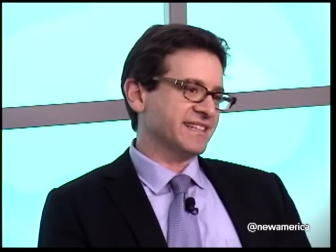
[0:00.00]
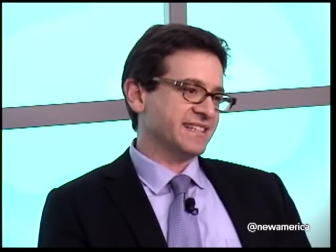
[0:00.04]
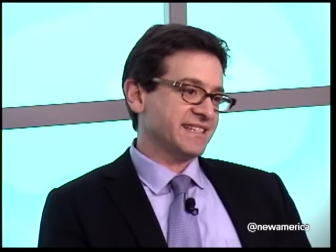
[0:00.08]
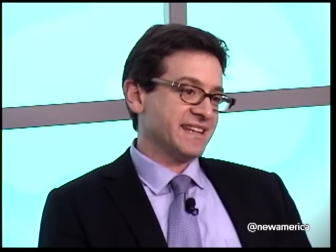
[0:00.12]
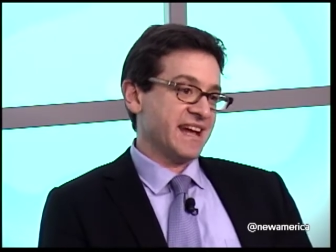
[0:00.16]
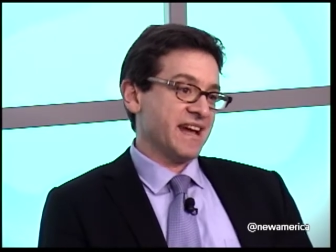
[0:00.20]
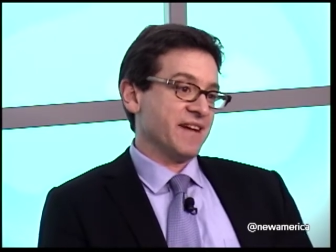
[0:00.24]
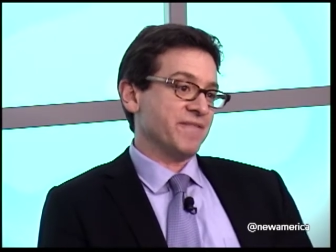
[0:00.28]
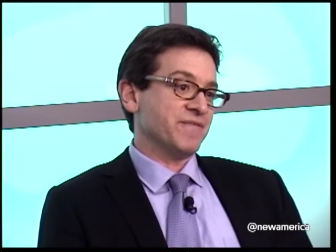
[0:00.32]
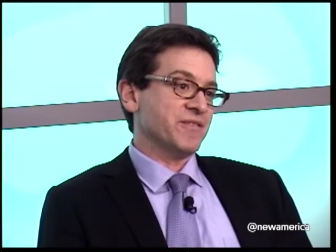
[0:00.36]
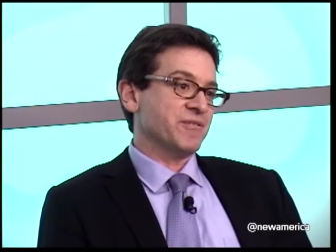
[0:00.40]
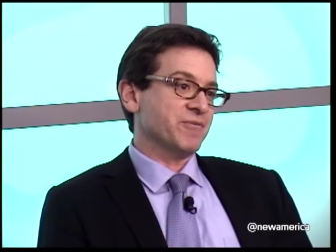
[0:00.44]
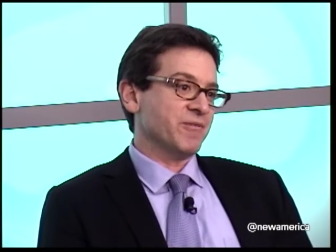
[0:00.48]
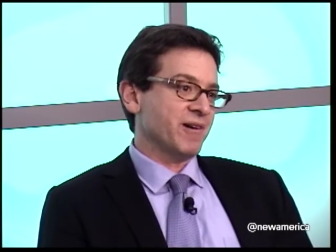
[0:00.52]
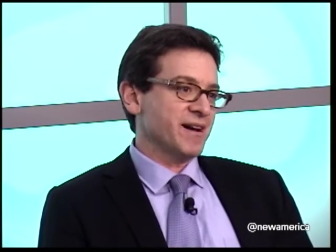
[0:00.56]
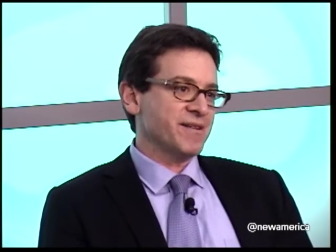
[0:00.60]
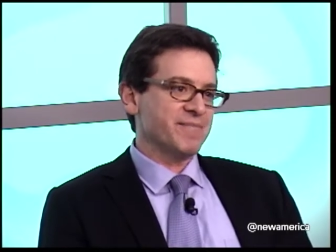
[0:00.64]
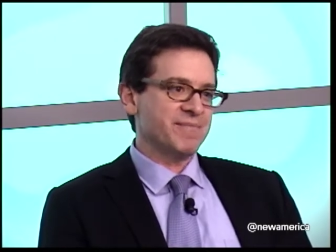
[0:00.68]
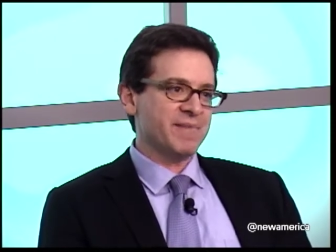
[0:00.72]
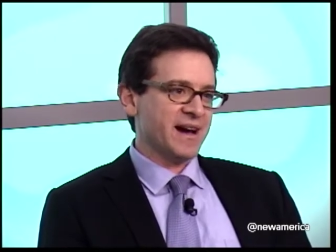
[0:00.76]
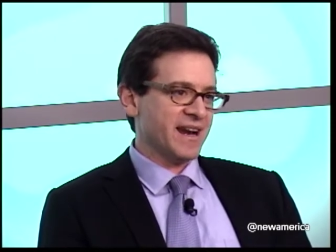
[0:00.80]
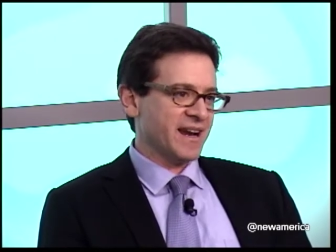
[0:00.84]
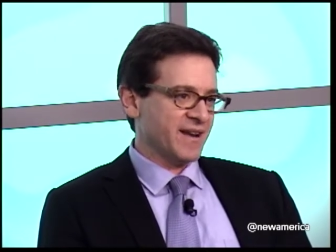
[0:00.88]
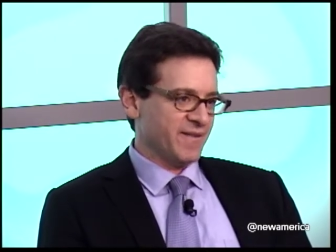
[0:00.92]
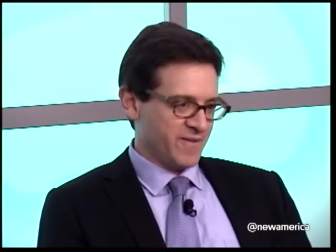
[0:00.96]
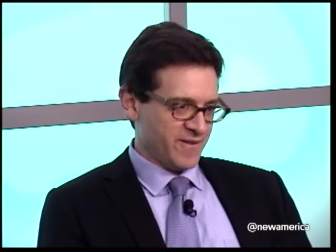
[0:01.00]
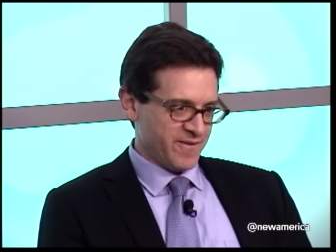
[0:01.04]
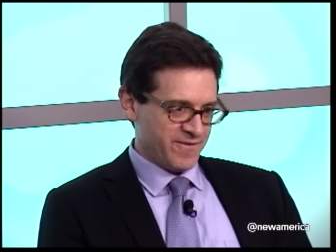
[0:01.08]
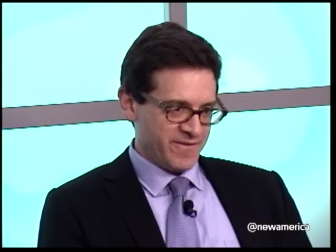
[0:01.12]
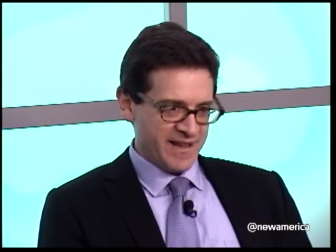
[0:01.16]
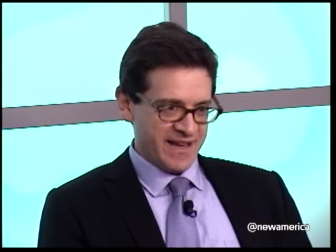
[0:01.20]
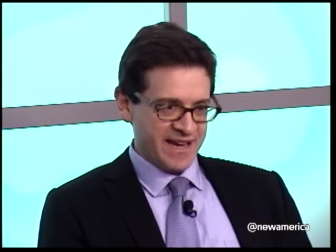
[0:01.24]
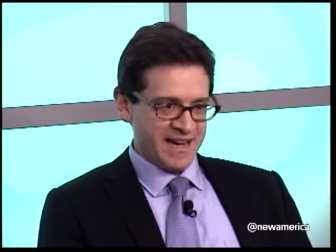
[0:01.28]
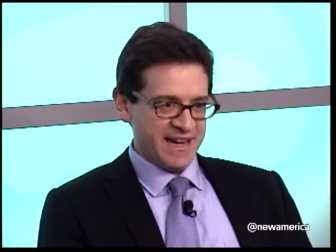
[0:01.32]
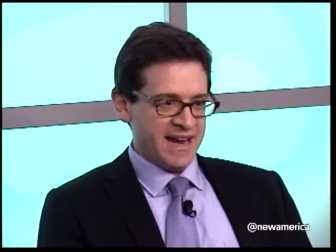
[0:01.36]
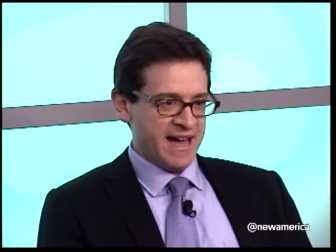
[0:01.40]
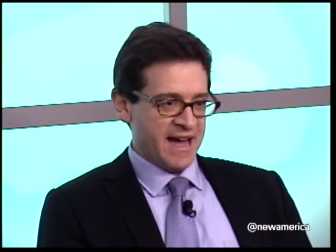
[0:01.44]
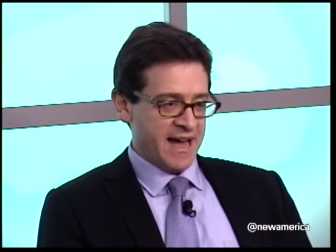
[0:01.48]
say, if you want money for
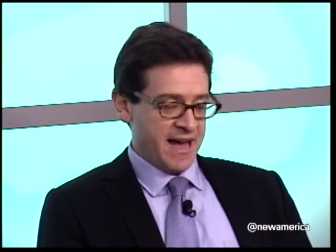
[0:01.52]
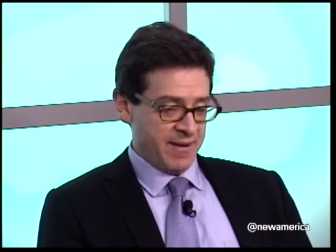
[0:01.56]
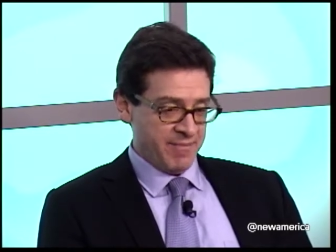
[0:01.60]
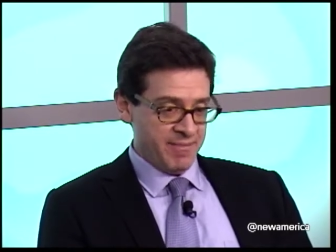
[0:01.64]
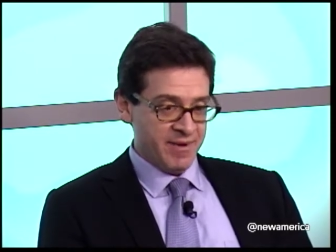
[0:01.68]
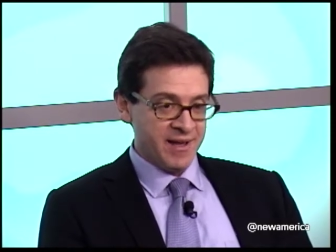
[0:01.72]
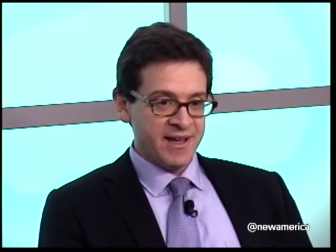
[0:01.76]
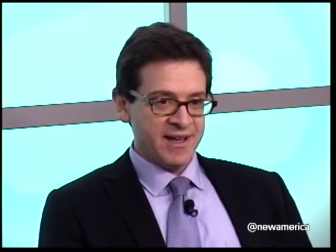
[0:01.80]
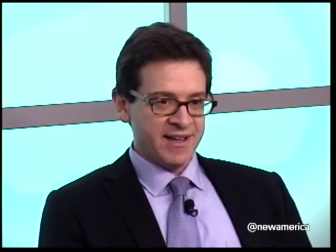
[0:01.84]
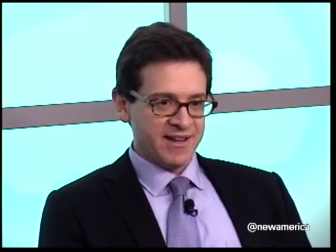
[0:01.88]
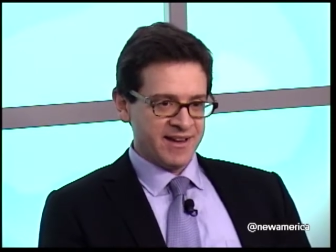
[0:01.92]
Vietnam,